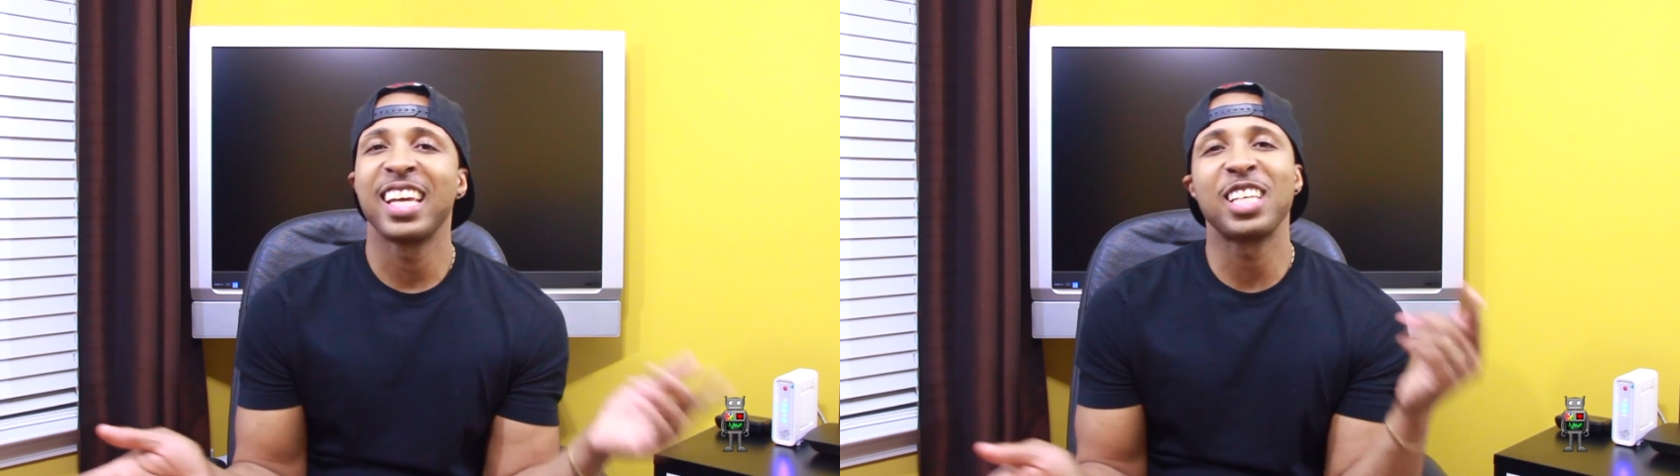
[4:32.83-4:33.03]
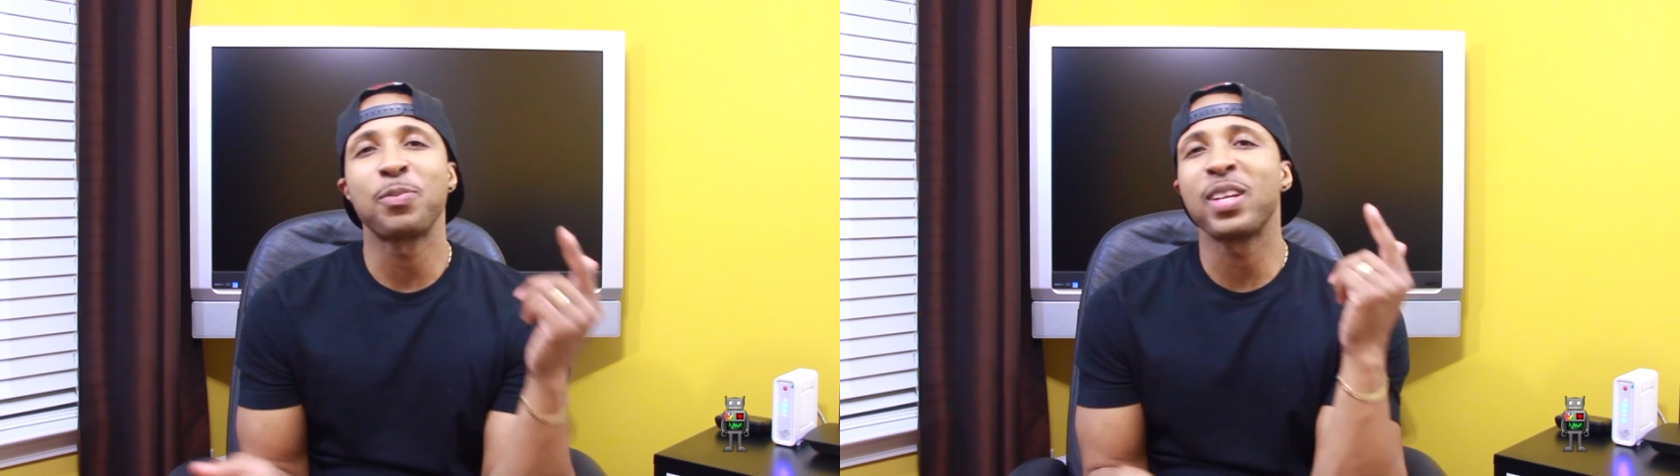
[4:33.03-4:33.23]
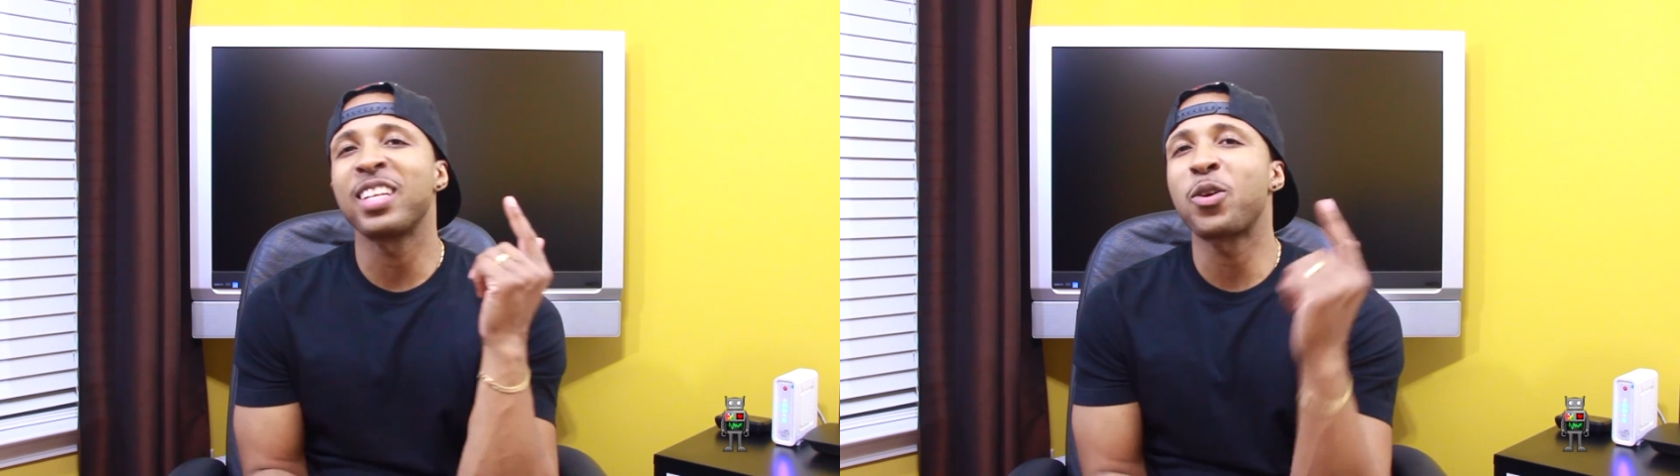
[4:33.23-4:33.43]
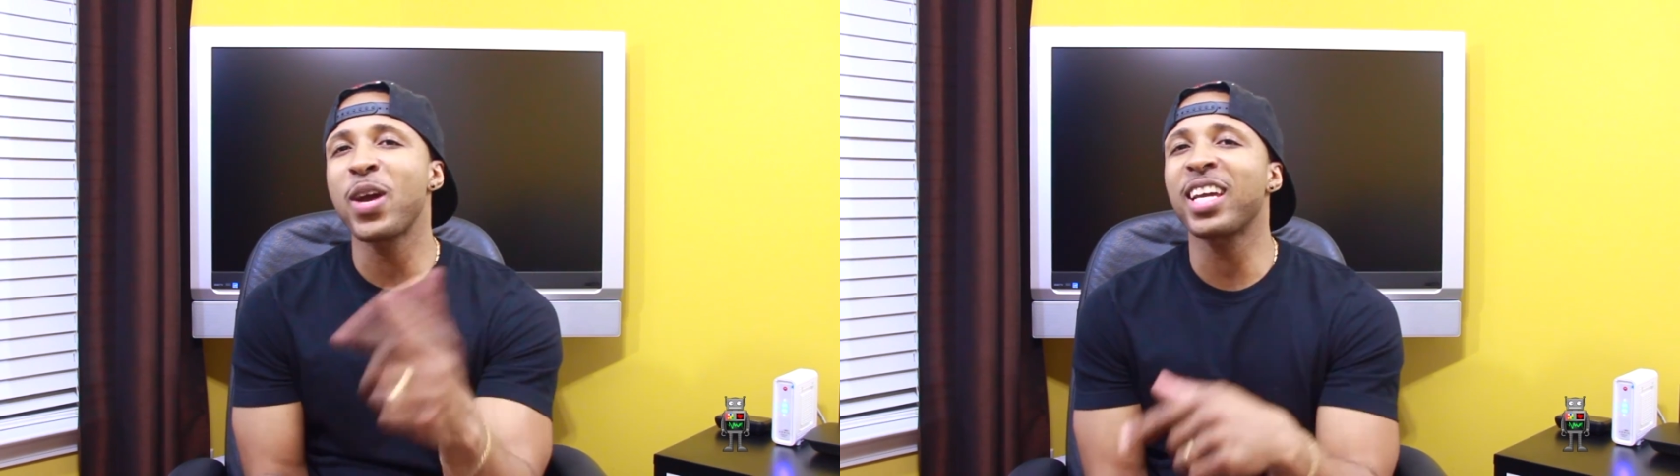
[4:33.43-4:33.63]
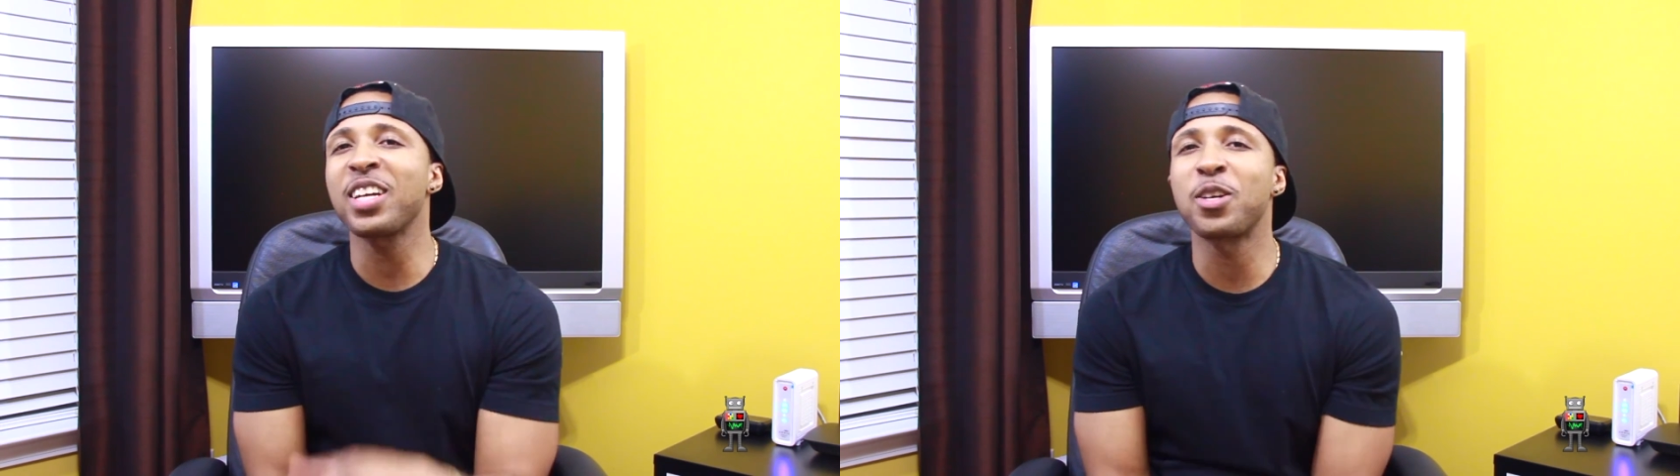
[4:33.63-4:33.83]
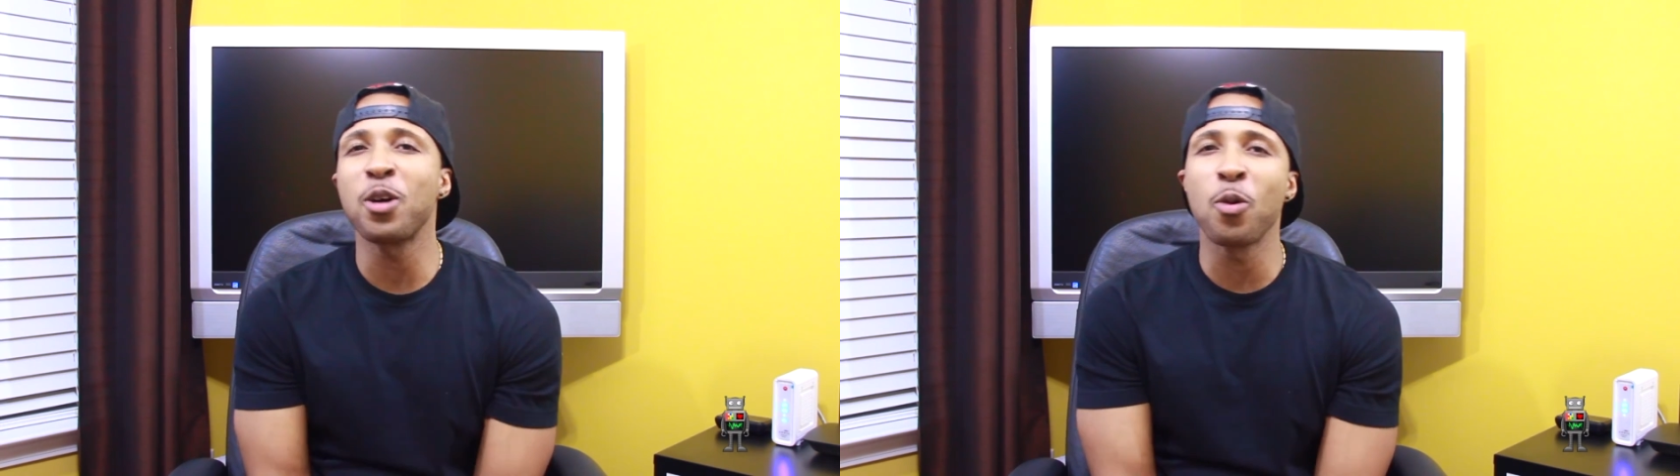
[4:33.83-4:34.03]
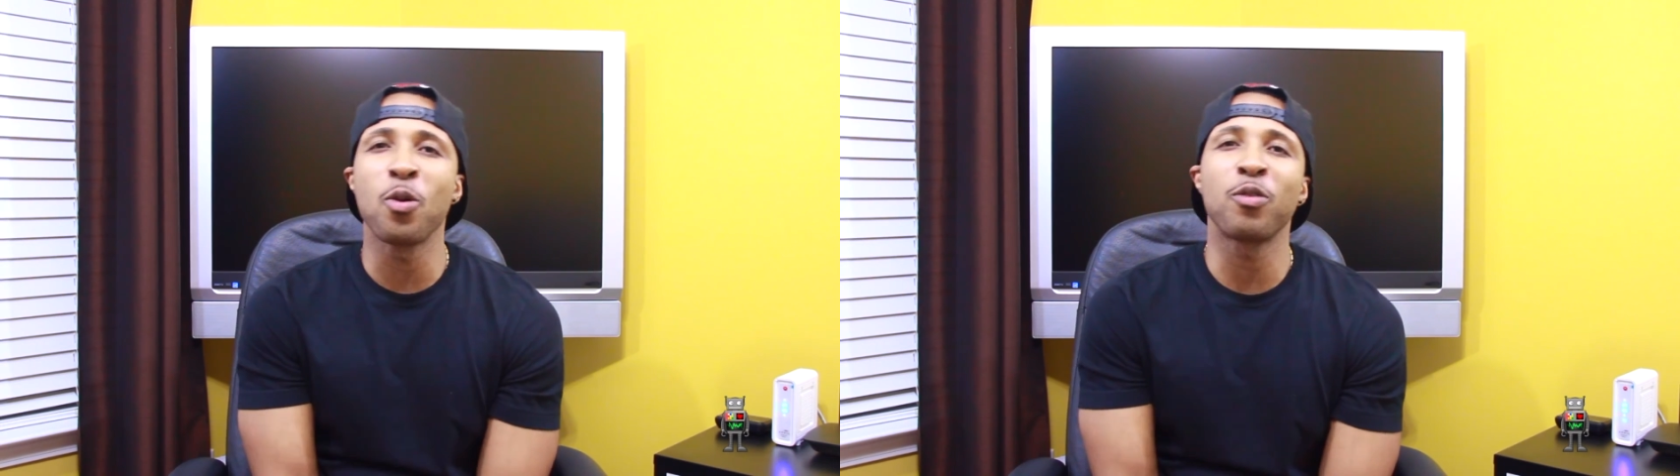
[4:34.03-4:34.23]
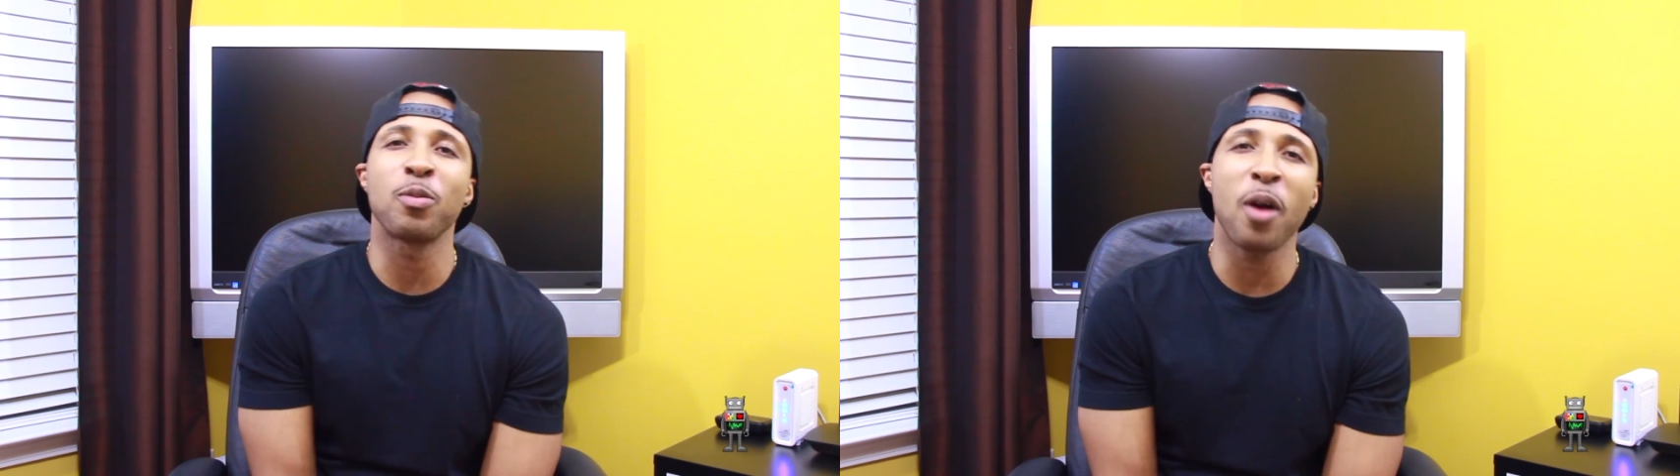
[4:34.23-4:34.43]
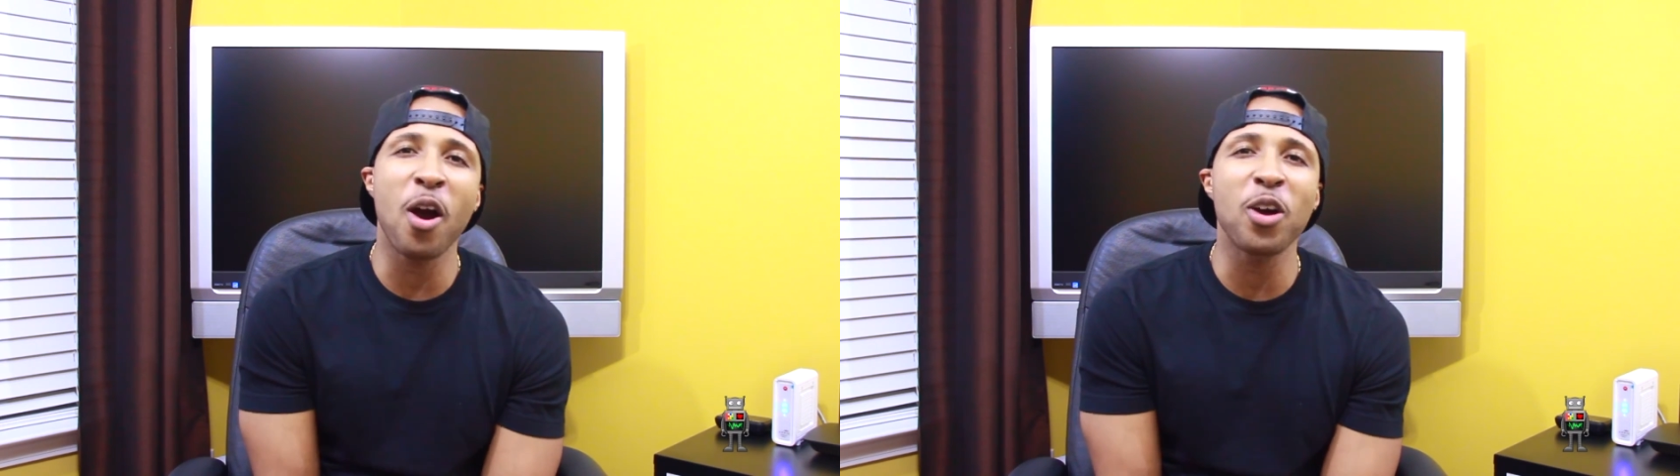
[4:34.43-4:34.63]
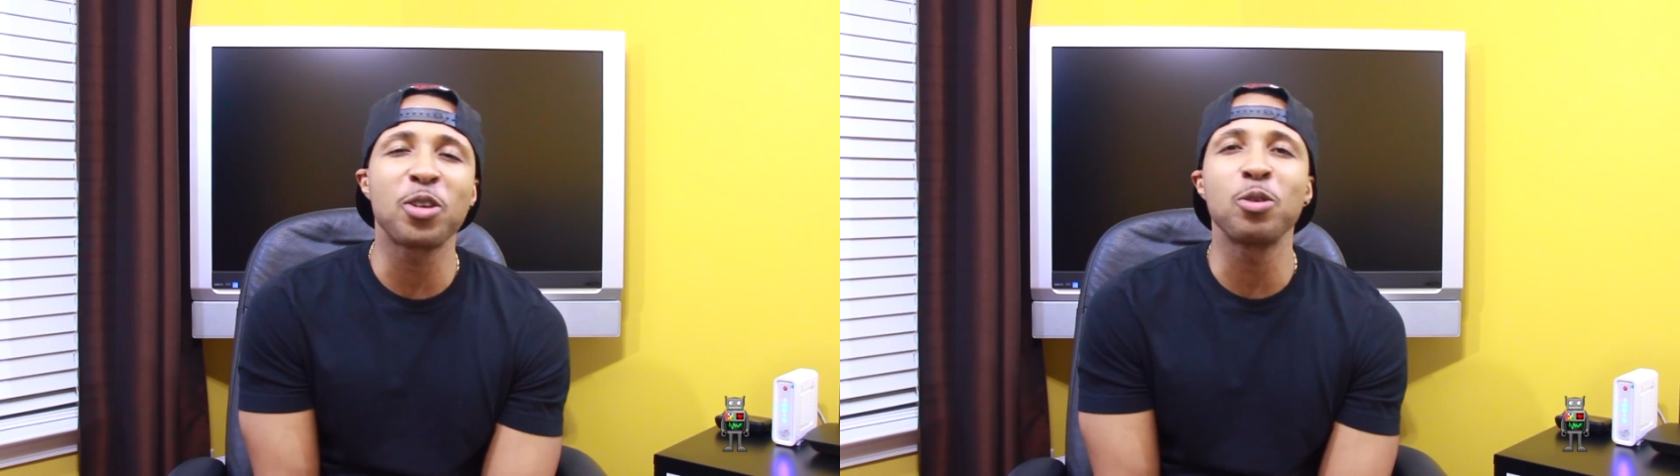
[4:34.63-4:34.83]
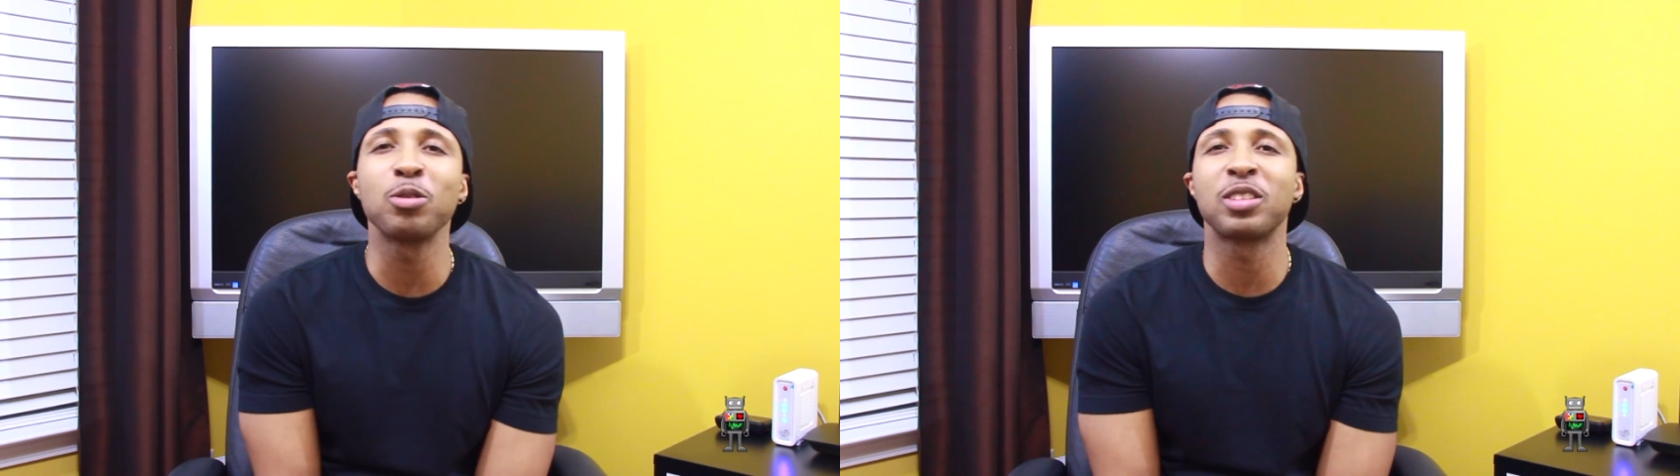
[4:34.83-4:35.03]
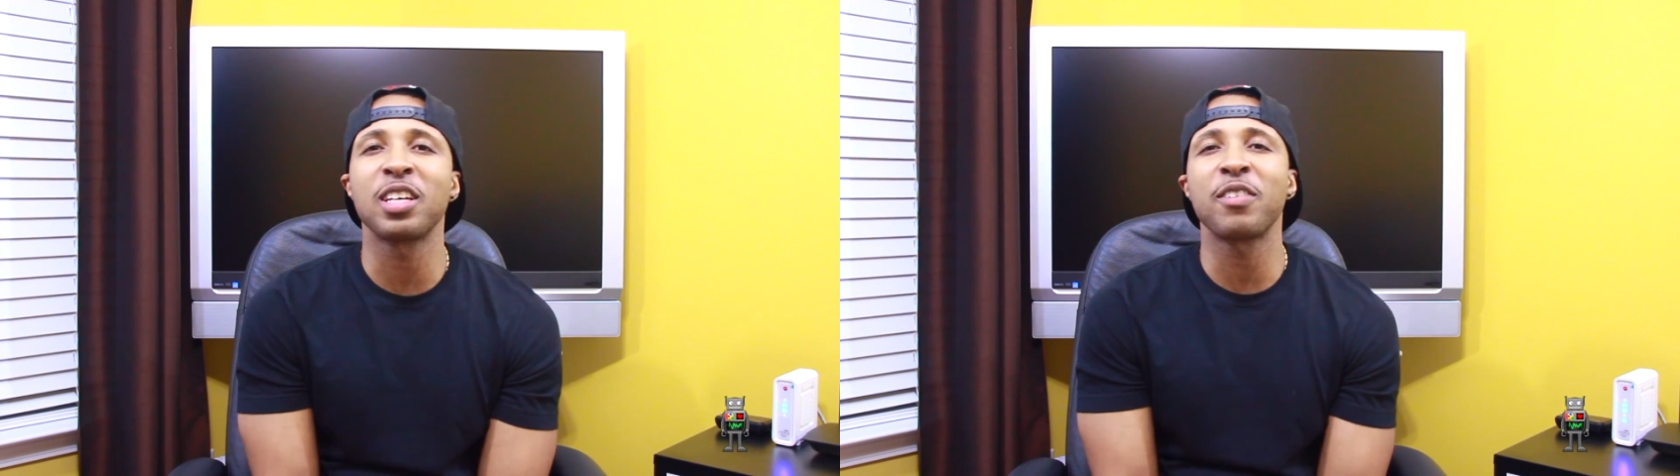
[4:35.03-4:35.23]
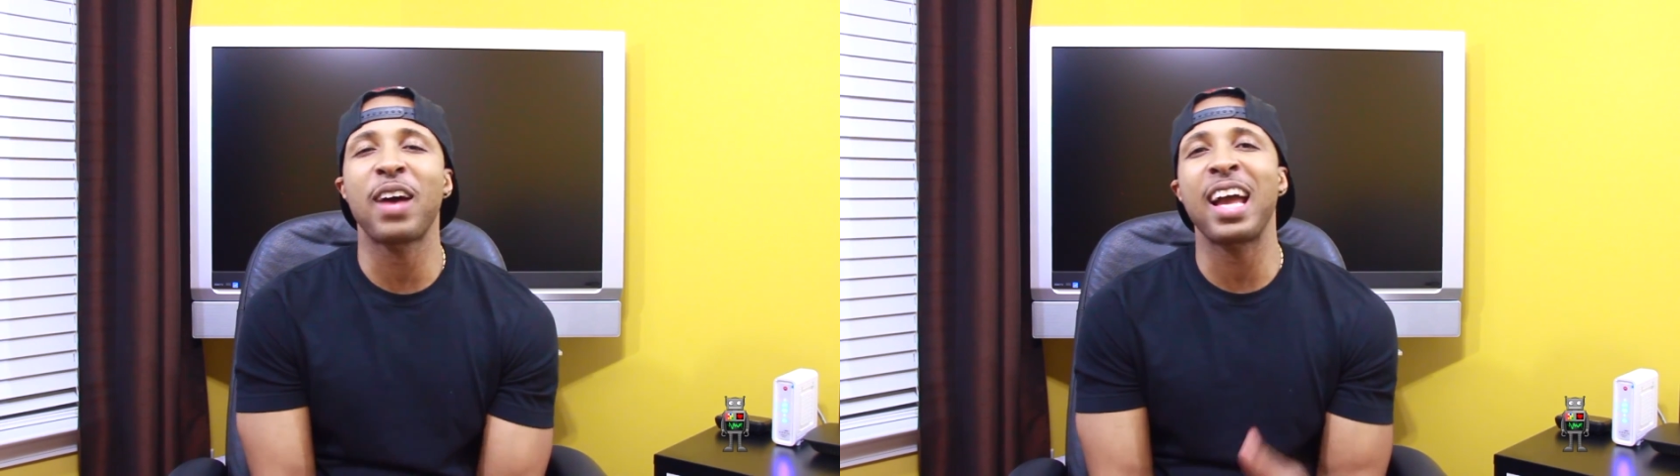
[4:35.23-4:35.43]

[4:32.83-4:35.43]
It's been a quick and cool one from AllKoolStuff.